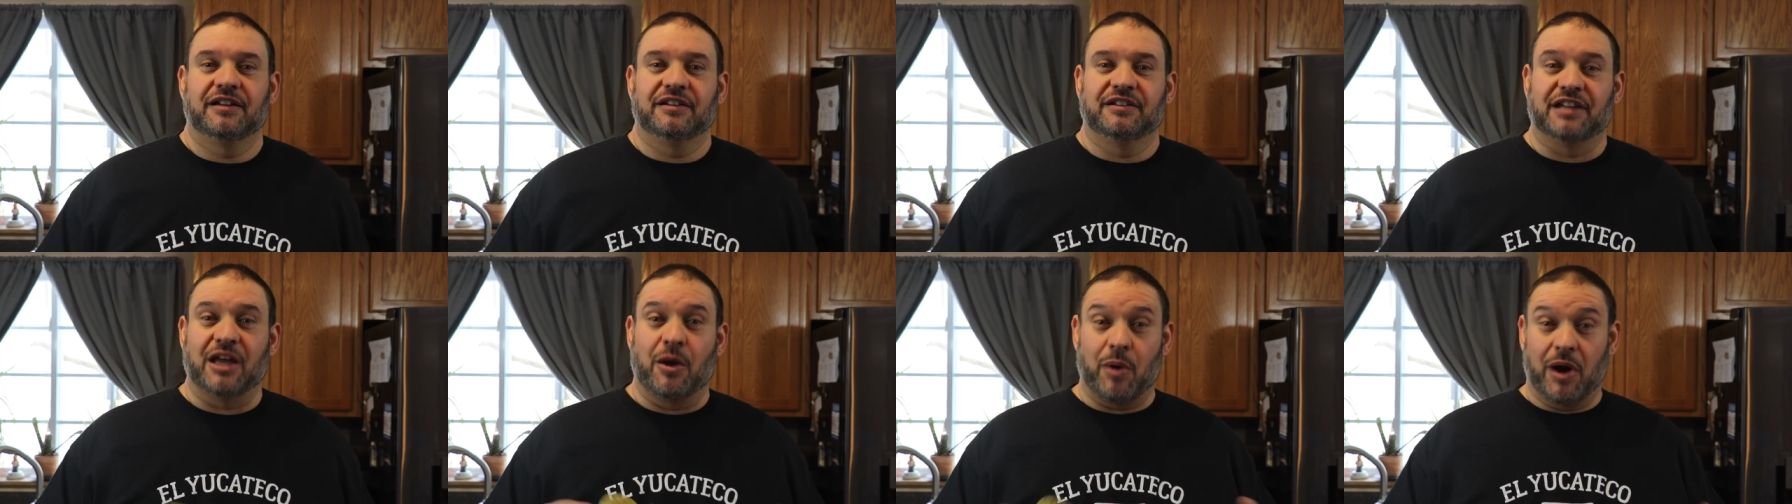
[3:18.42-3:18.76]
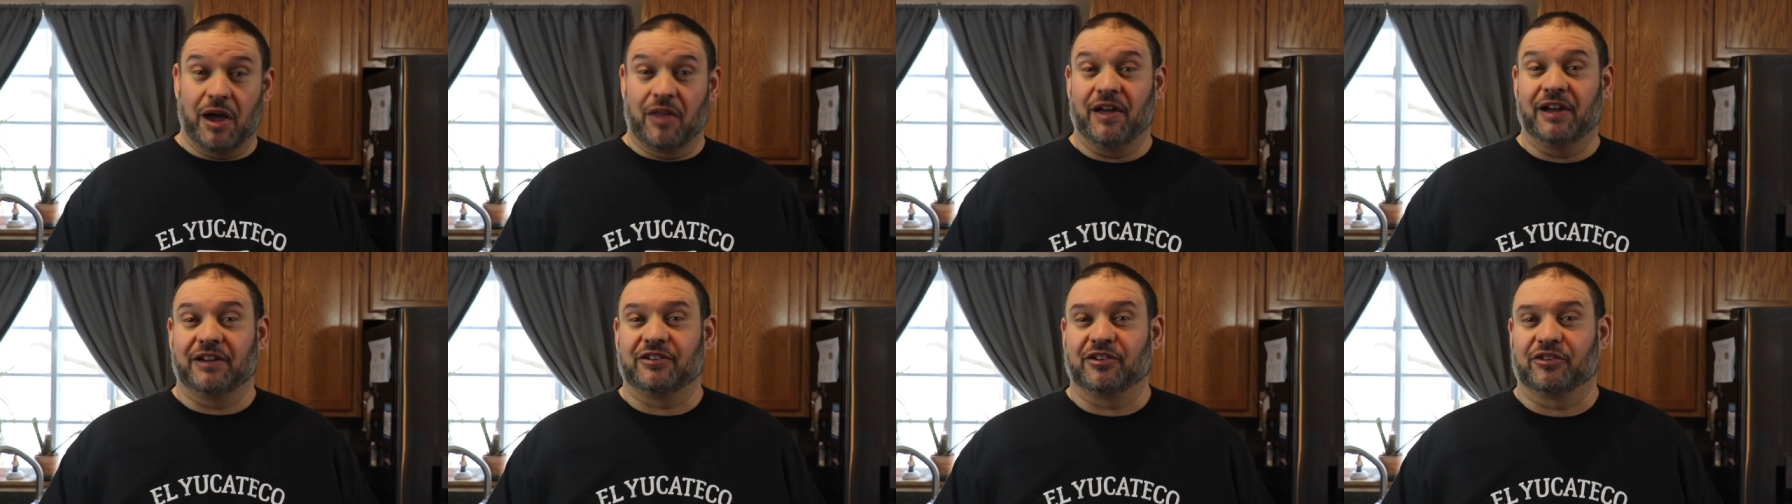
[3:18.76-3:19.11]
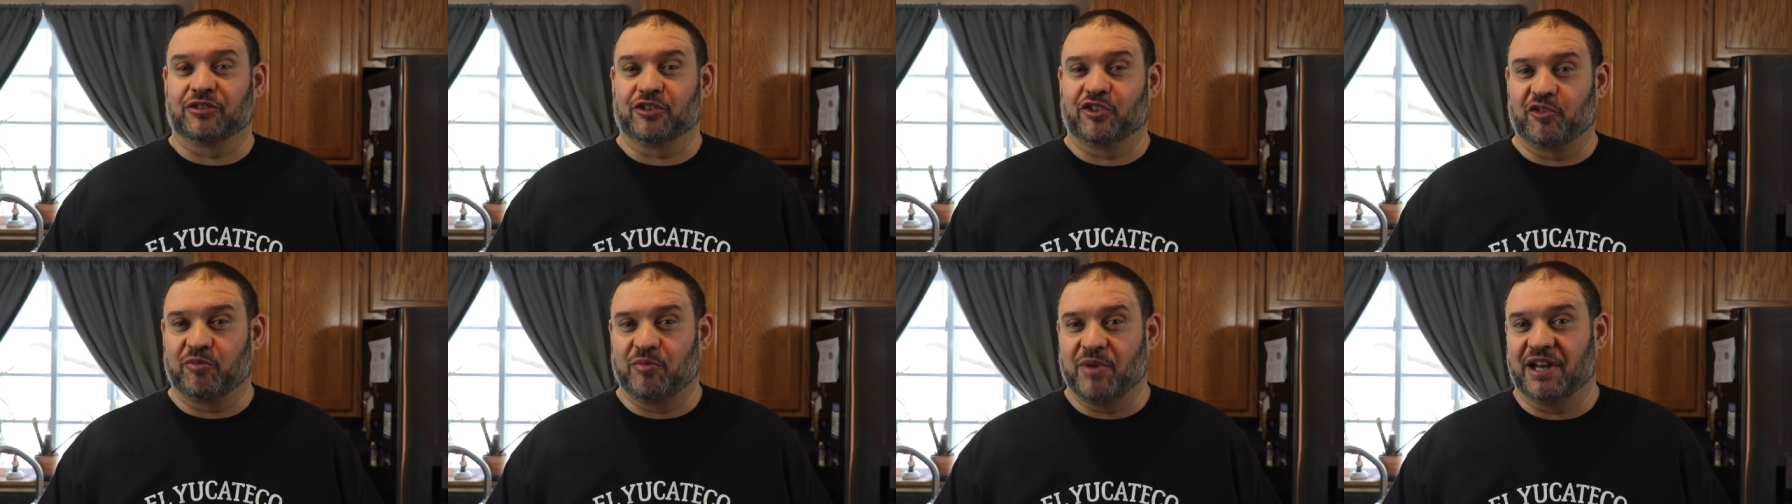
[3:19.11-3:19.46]
Now I like to
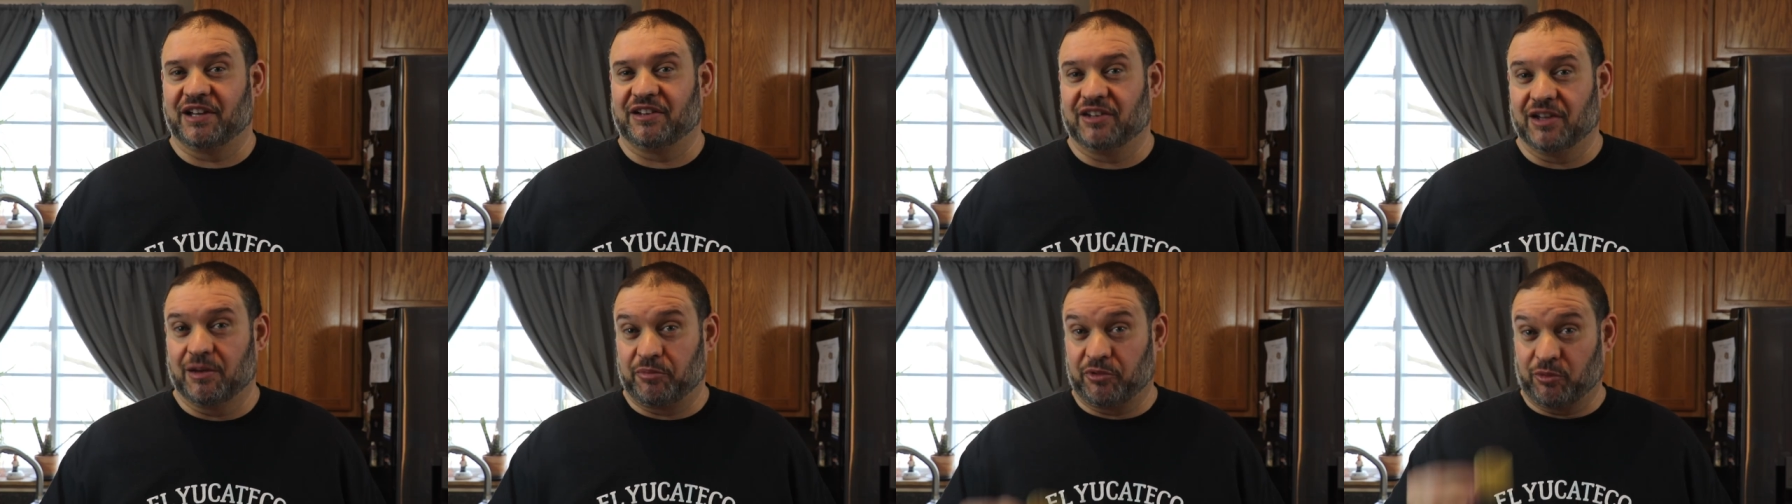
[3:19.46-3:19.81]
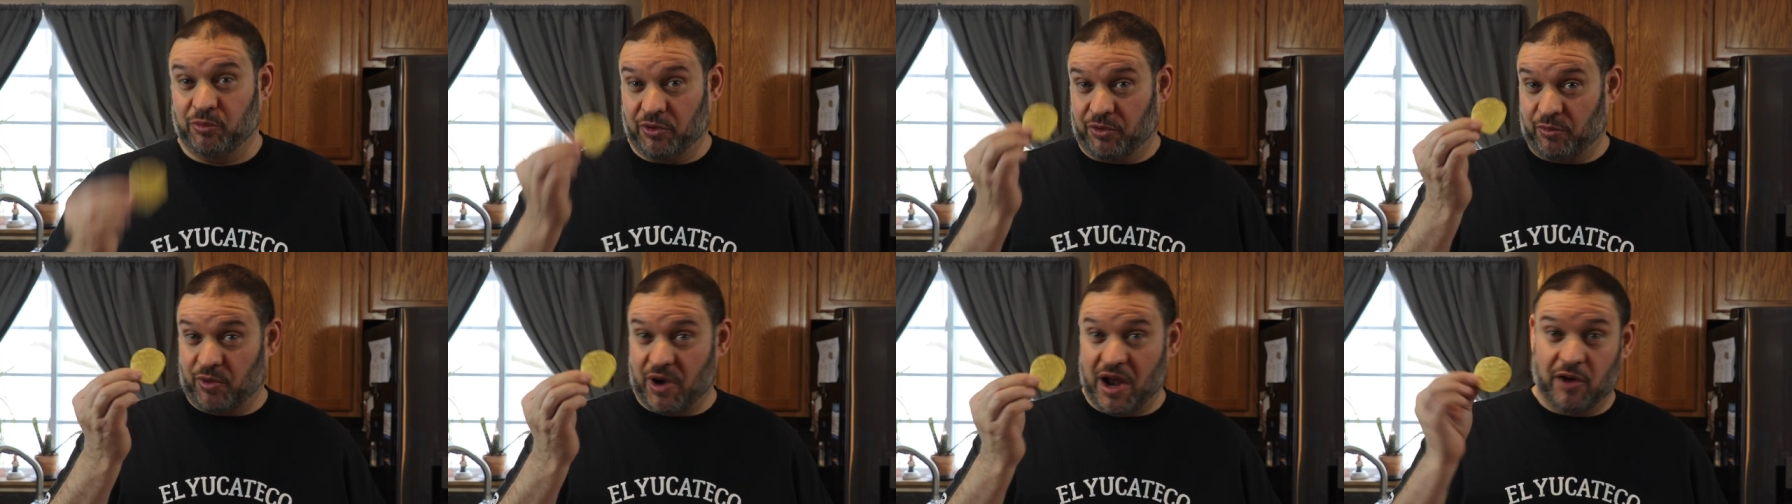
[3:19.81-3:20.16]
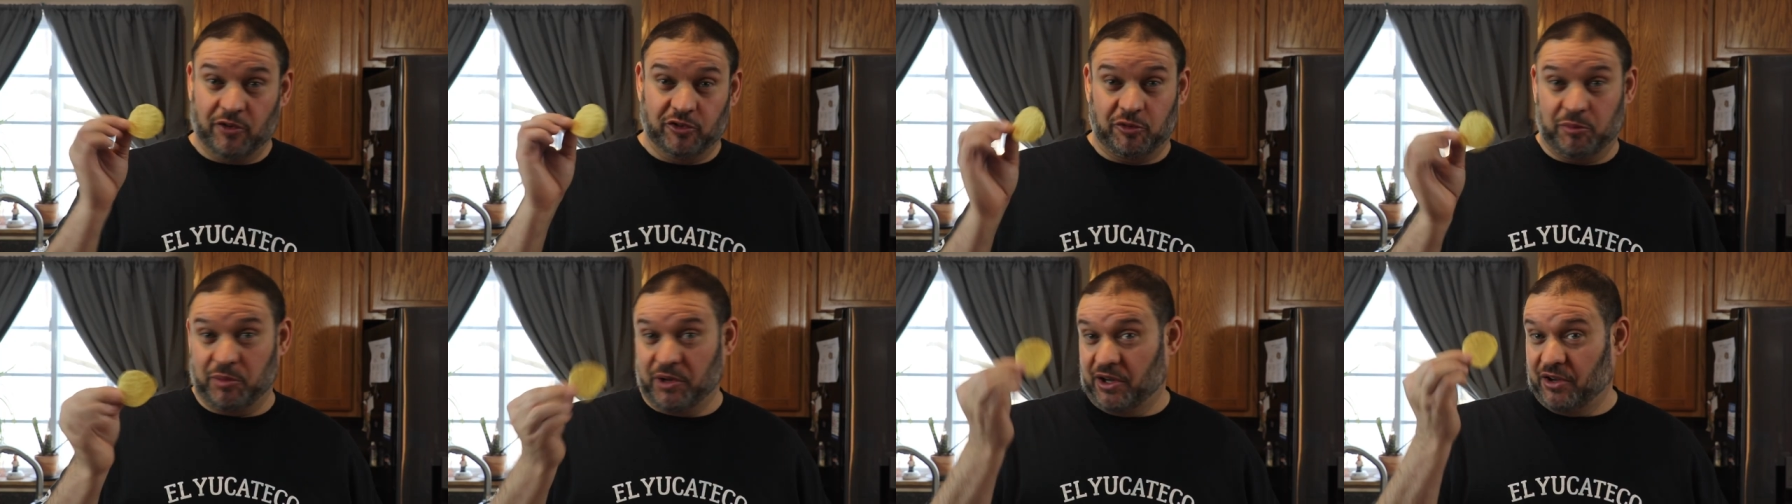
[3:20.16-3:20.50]
serve my dips with
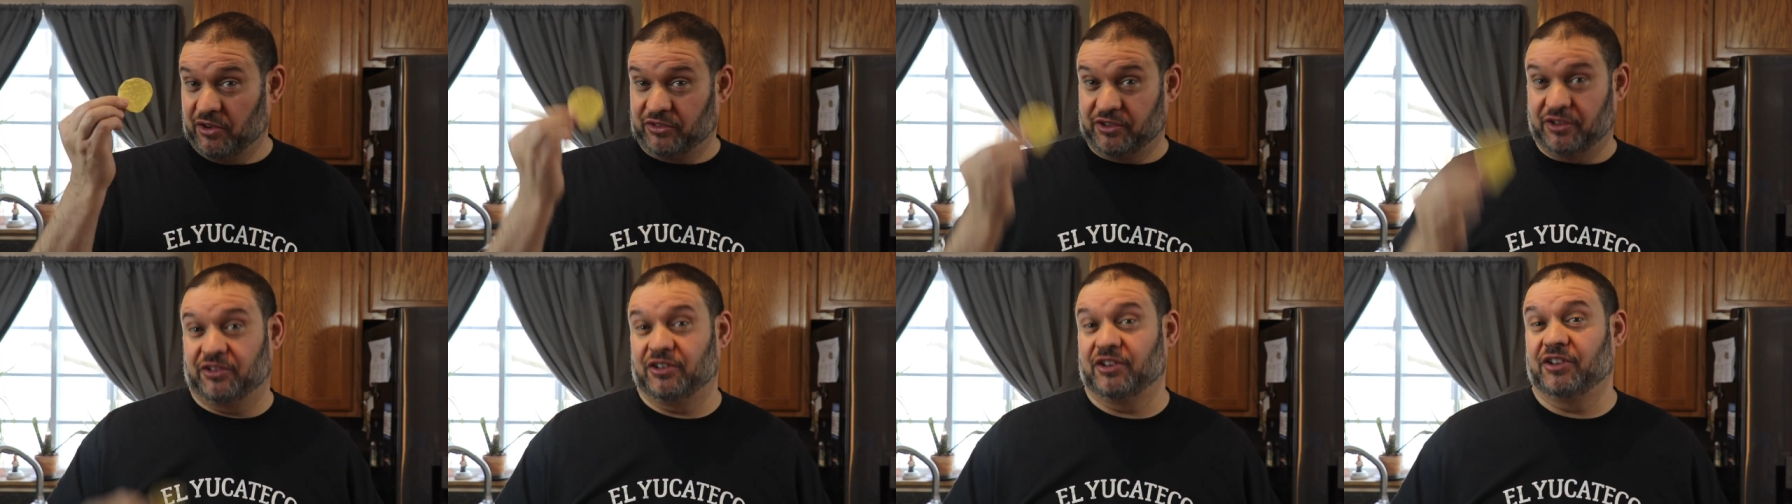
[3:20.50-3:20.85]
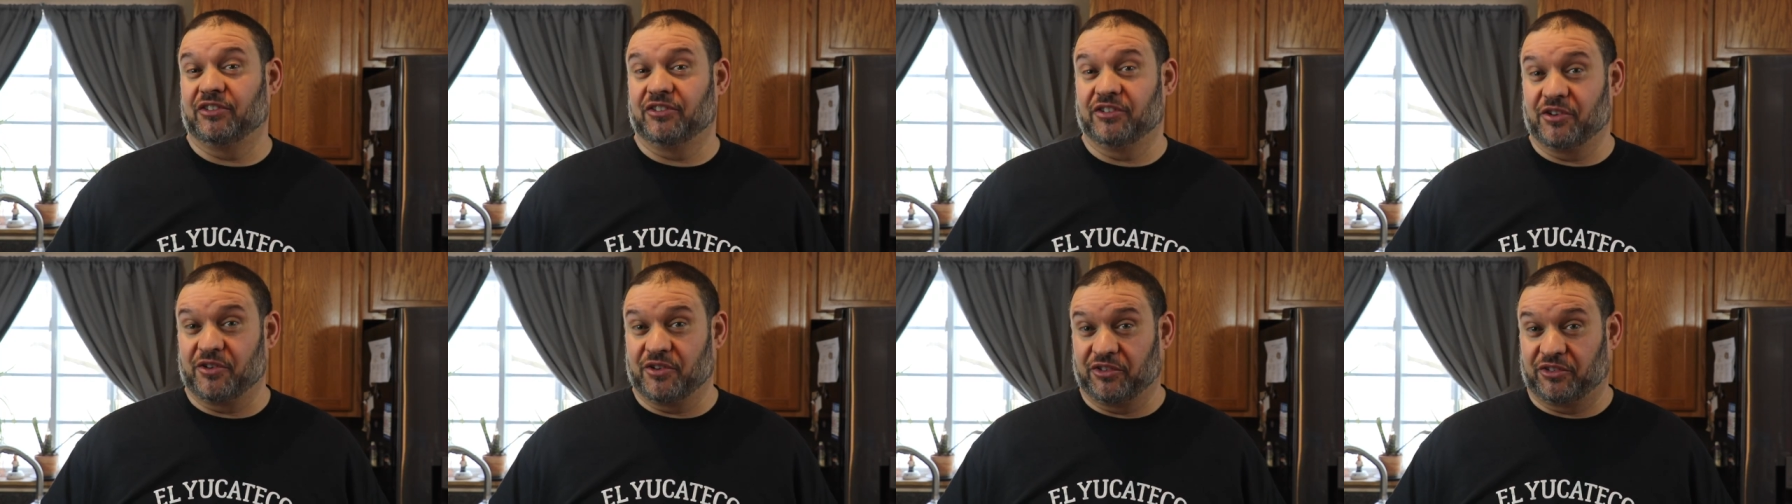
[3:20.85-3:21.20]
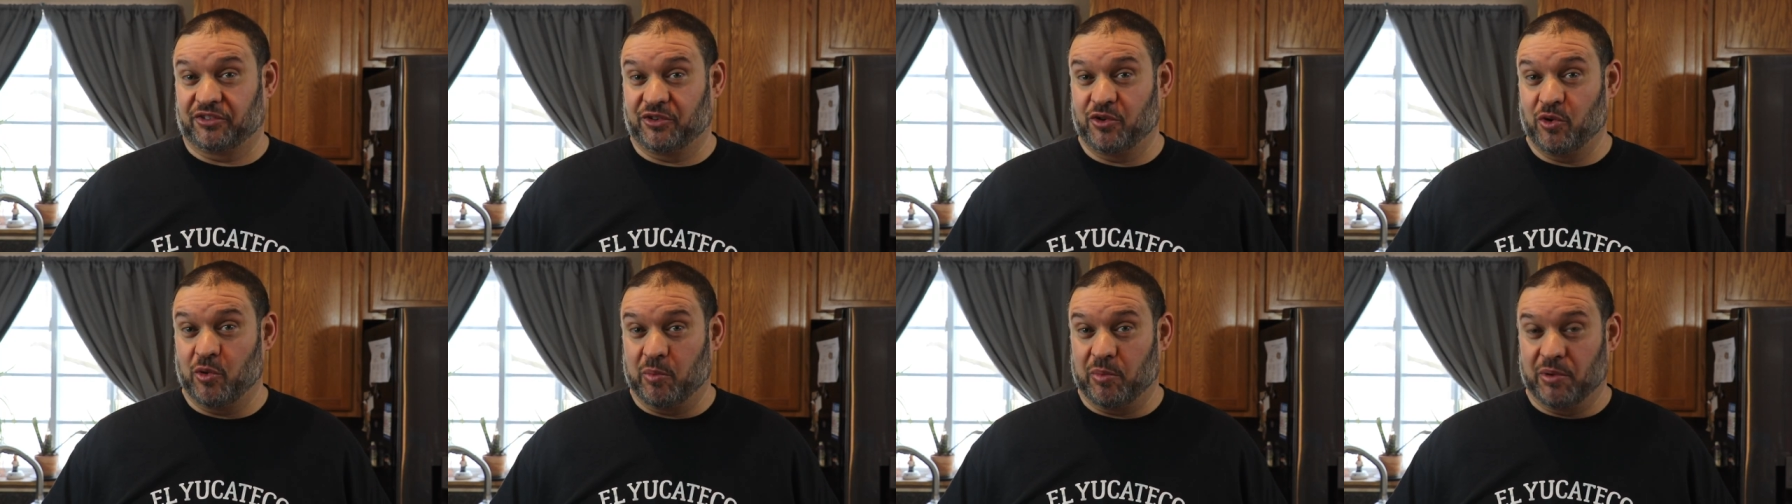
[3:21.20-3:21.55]
rounds because it's easier to
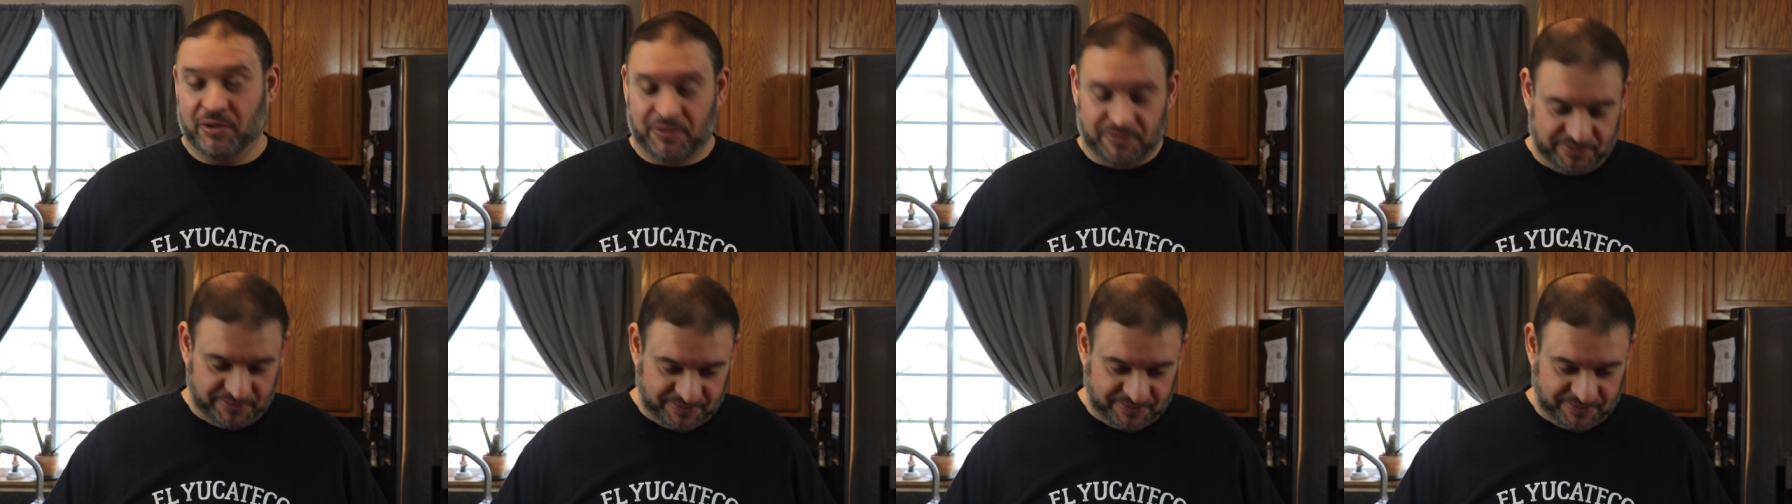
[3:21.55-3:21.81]
scoop.